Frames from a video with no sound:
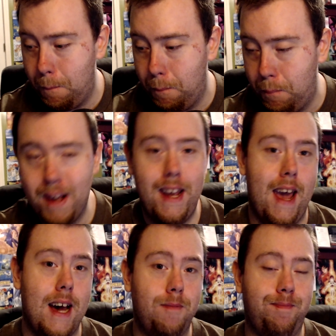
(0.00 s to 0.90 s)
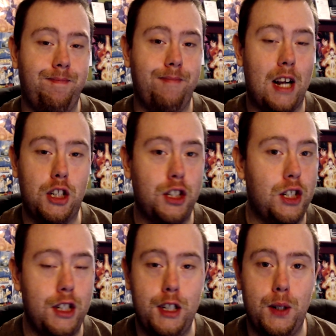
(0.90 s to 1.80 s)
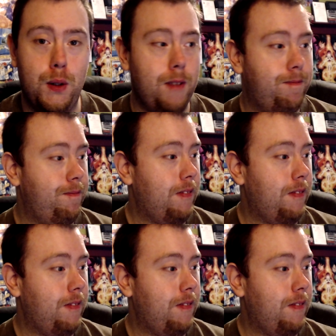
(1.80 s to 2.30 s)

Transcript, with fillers: but yeah, I just couldn't do it.